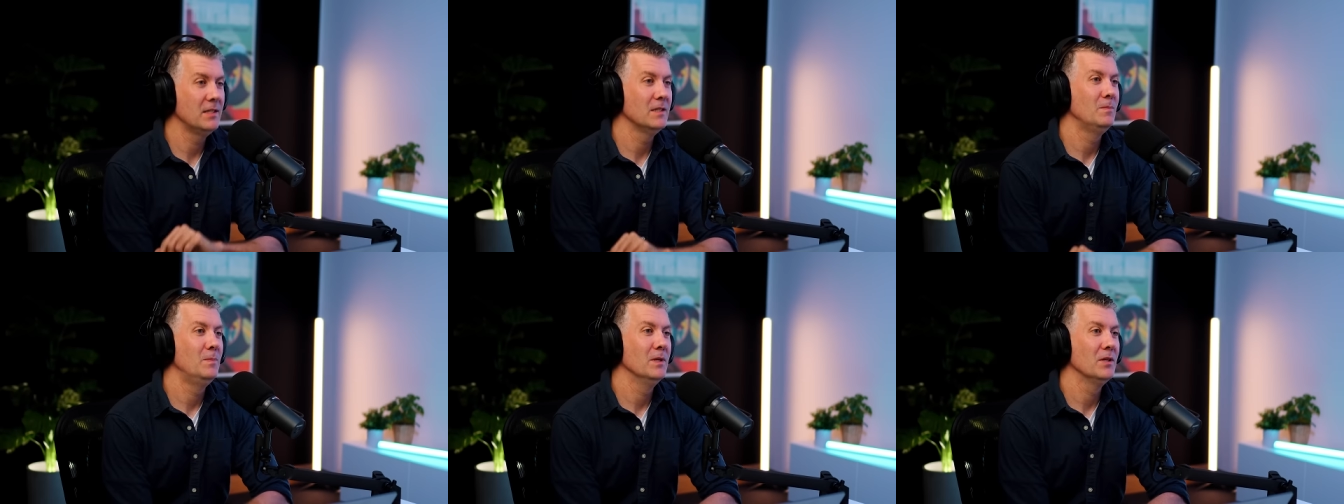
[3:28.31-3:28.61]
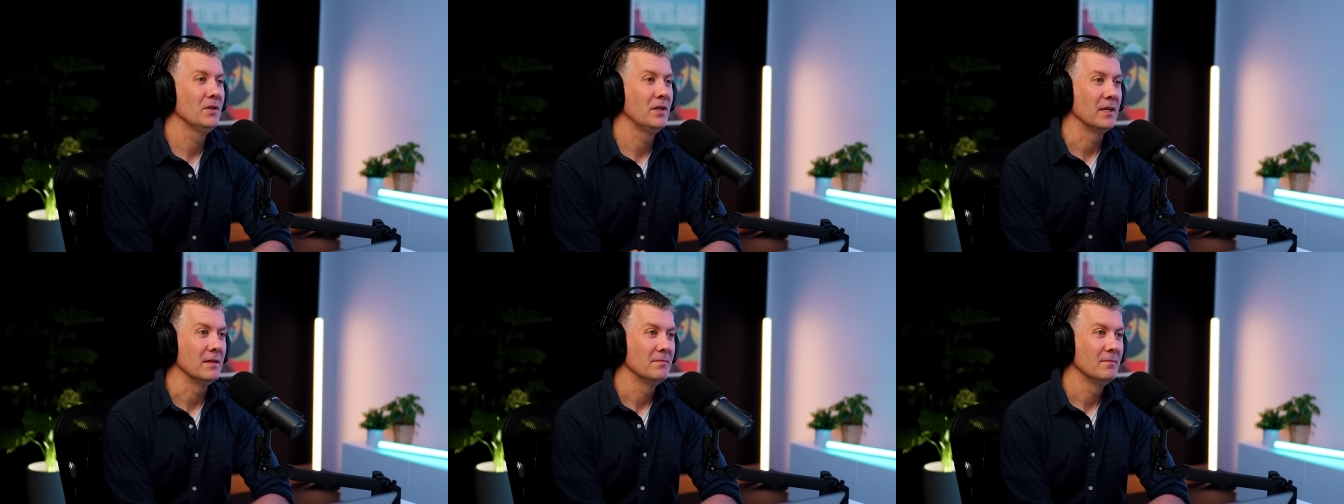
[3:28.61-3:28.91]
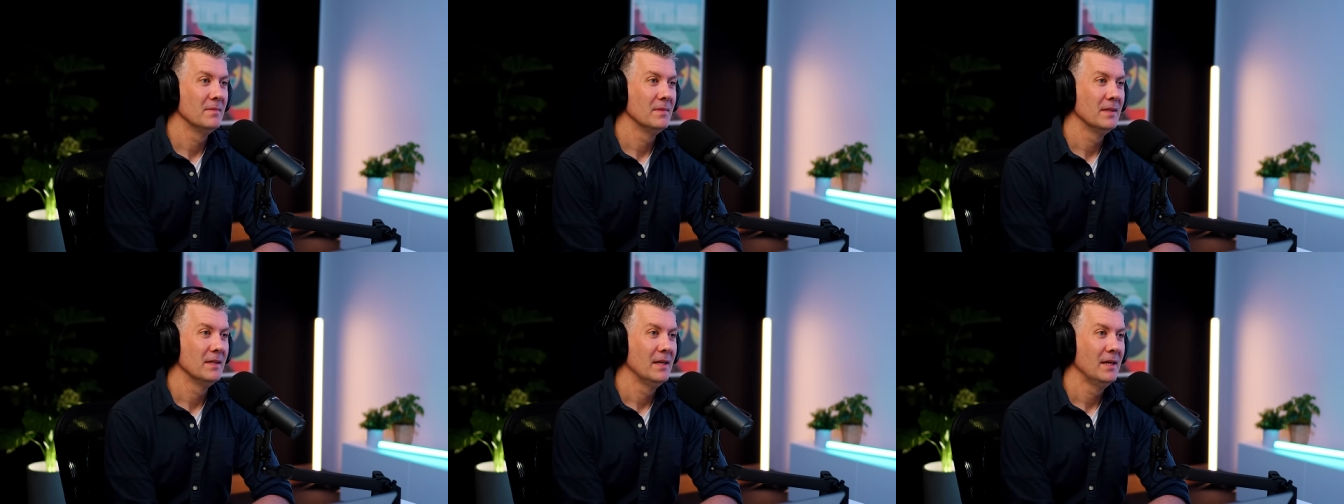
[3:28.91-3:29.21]
it's this building
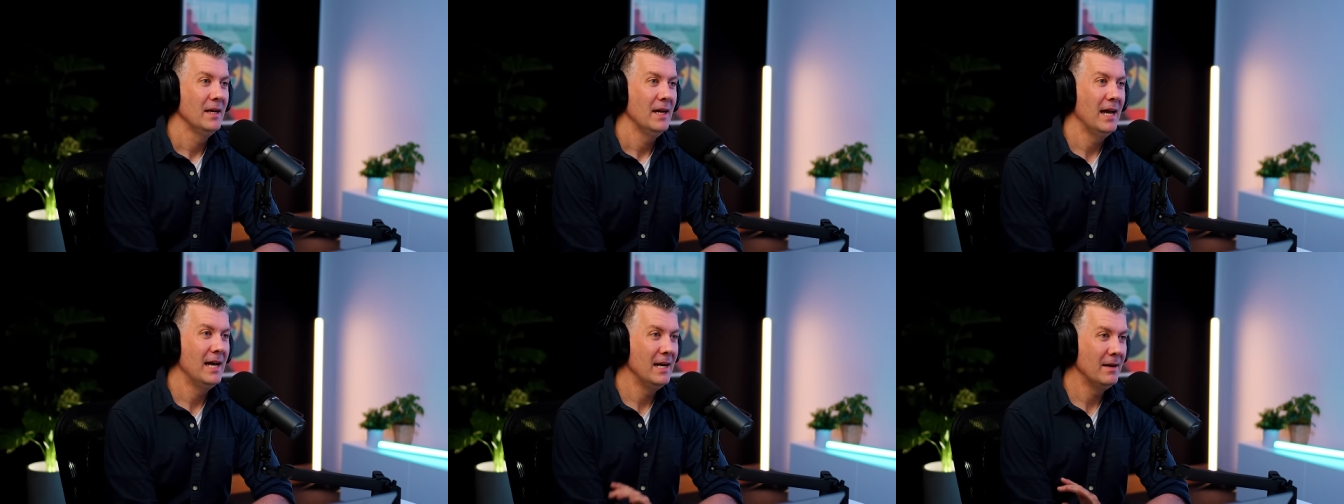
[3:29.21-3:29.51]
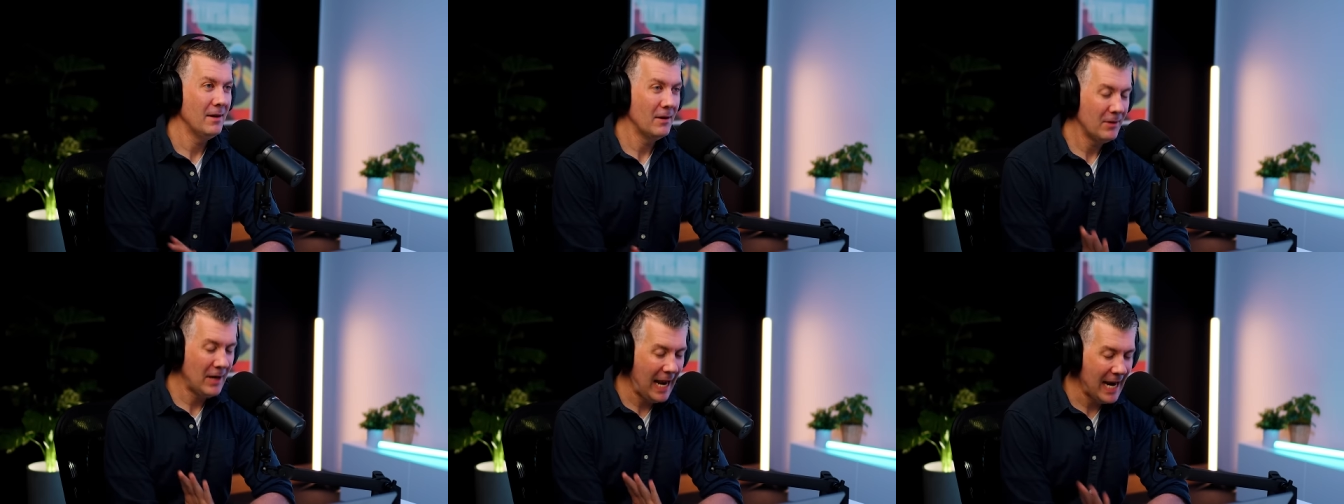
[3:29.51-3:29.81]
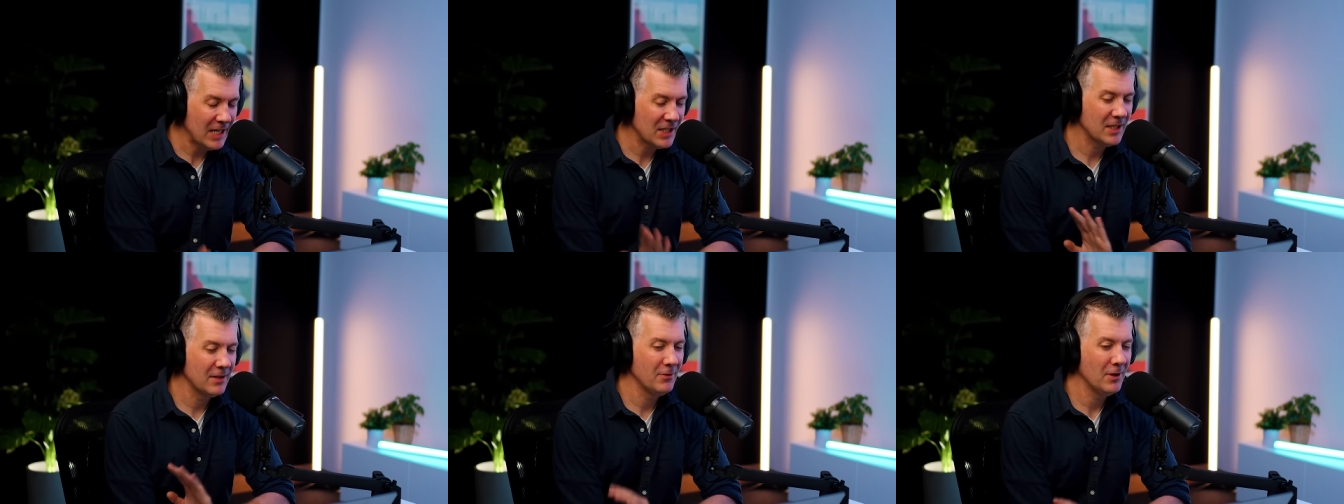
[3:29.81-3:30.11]
and it
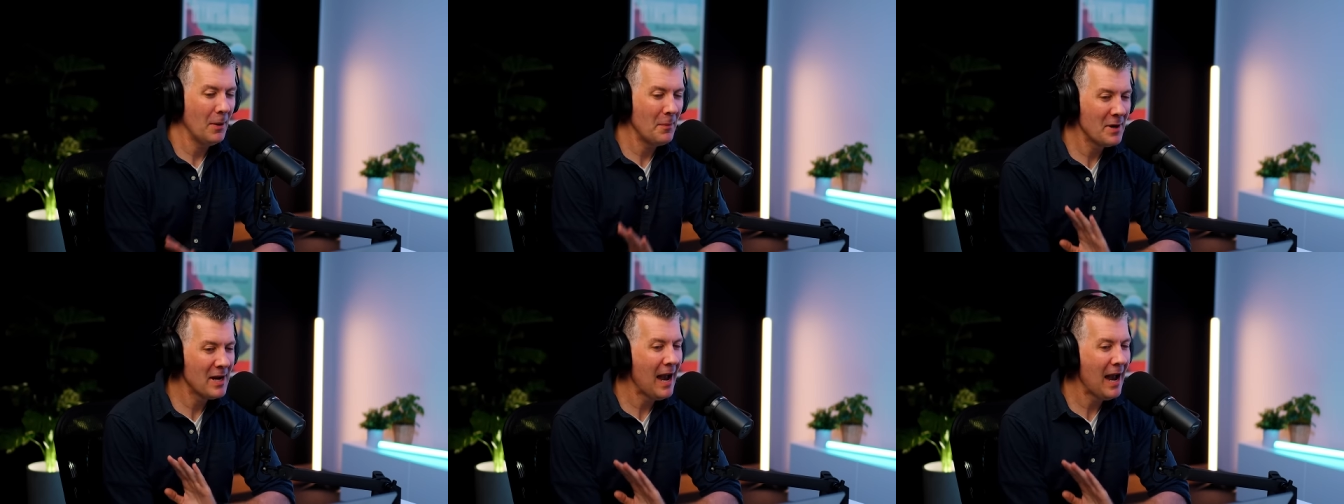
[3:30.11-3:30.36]
actually will.